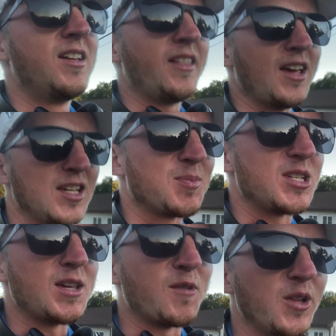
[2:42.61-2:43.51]
they
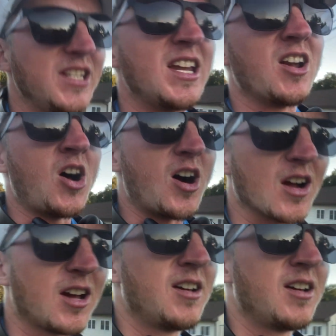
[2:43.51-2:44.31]
specifically didn't honk